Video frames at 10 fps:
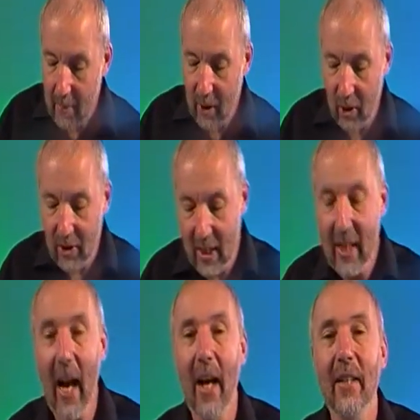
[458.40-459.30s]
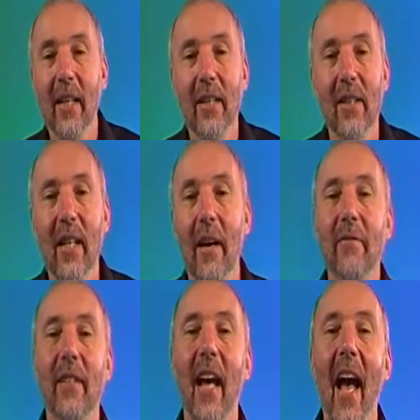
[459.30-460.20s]
because Ehud is
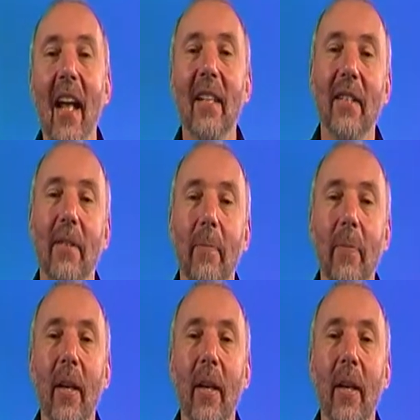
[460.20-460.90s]
left-handed,